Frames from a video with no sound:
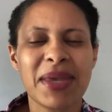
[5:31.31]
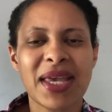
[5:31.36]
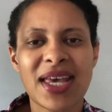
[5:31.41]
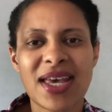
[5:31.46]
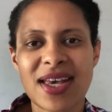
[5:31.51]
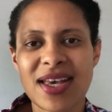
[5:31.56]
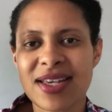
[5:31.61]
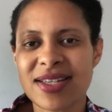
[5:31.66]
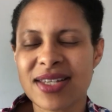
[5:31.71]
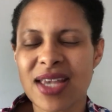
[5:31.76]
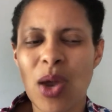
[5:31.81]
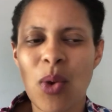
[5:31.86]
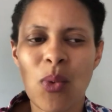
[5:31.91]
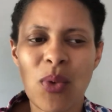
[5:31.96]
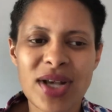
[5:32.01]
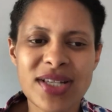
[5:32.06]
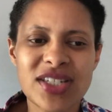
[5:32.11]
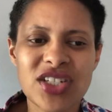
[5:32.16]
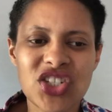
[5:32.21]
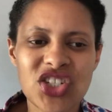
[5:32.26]
because it
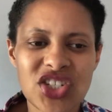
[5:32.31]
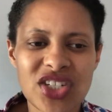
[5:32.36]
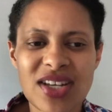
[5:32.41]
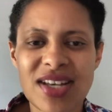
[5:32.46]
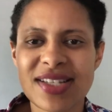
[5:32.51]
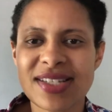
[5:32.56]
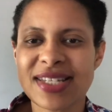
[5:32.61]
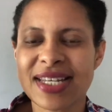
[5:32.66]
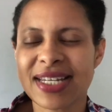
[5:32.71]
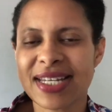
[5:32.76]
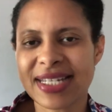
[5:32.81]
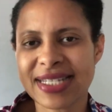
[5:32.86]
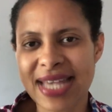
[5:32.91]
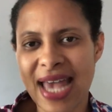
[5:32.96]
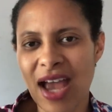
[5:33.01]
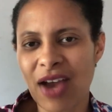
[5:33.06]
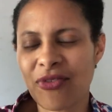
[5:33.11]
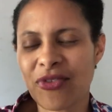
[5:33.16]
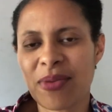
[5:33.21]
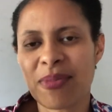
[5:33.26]
wasn't just an
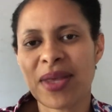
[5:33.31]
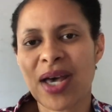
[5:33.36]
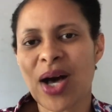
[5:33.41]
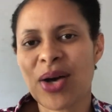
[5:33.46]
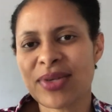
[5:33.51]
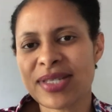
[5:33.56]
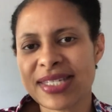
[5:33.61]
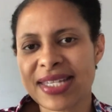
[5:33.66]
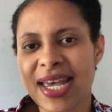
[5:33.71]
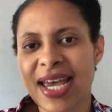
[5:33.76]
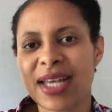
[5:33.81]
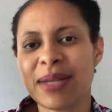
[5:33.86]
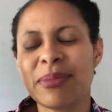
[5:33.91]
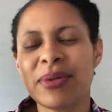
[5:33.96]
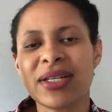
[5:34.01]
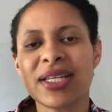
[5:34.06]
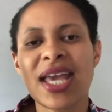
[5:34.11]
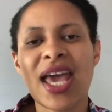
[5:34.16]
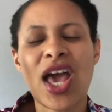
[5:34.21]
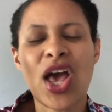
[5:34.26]
attack from the outside,
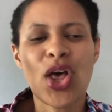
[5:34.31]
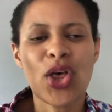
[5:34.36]
but